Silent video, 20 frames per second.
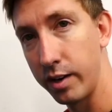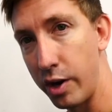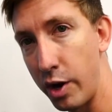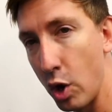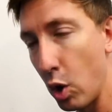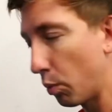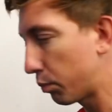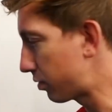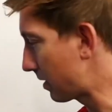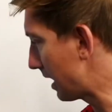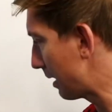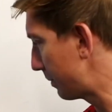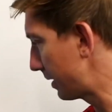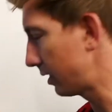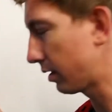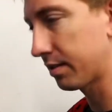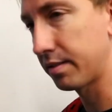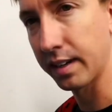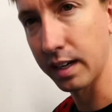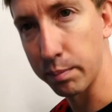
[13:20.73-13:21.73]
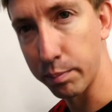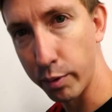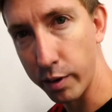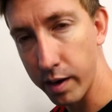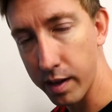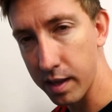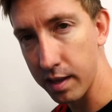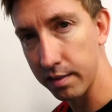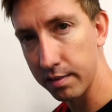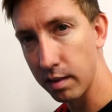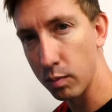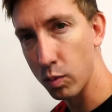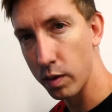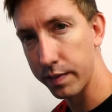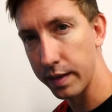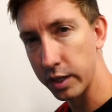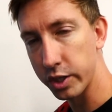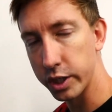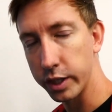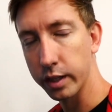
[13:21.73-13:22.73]
no problem. It looks like a pretty easy one
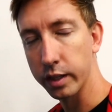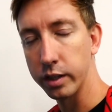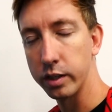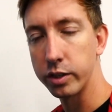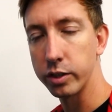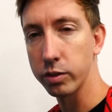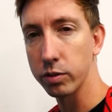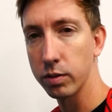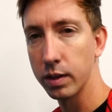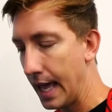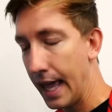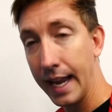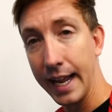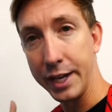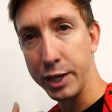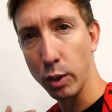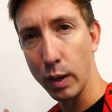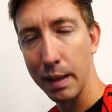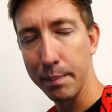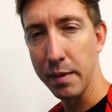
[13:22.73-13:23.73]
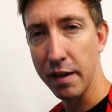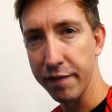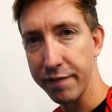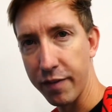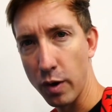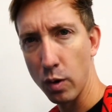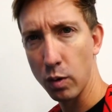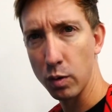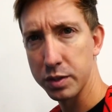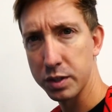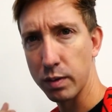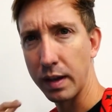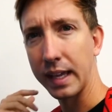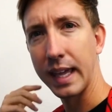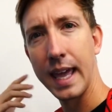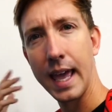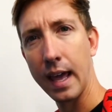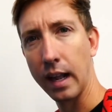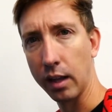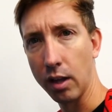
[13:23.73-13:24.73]
that she could do. And I don't have my phone, so I
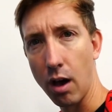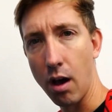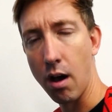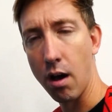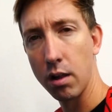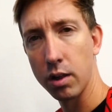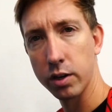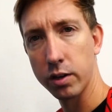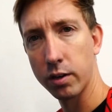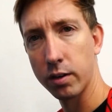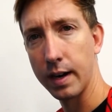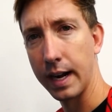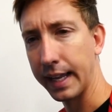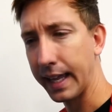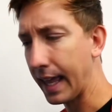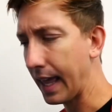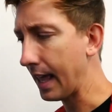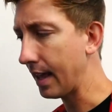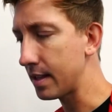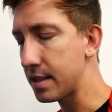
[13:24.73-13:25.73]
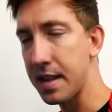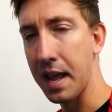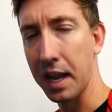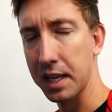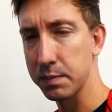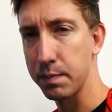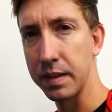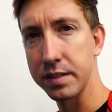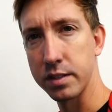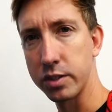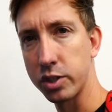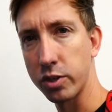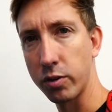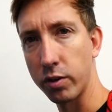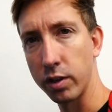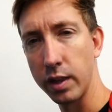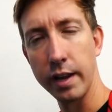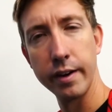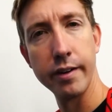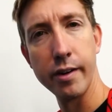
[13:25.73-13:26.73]
can't call her and I can't text message her
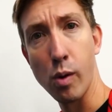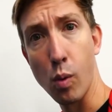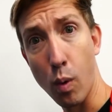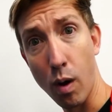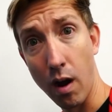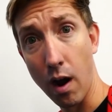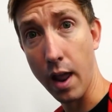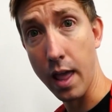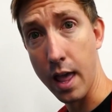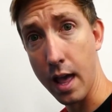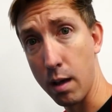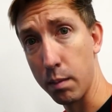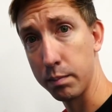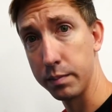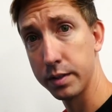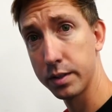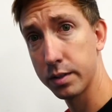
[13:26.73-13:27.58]
to let her know where I am.